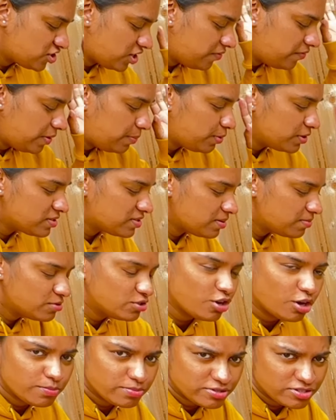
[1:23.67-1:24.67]
and we put some
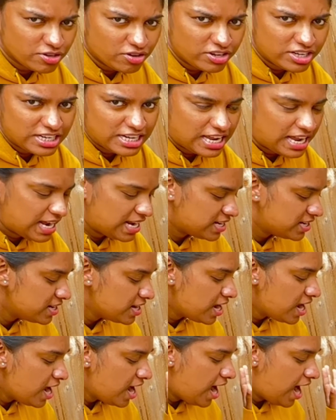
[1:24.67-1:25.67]
topsoil in
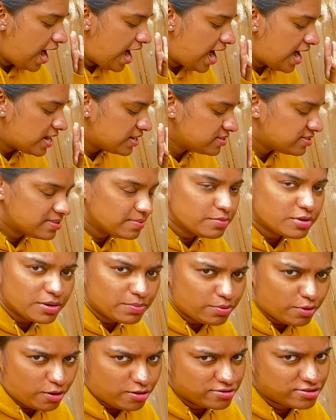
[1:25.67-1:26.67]
and some
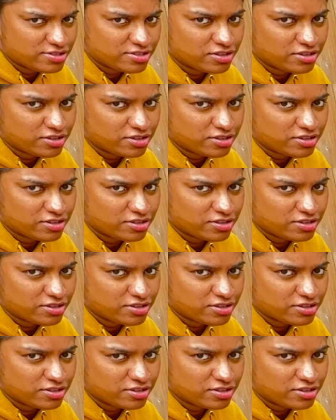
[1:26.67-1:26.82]
compost.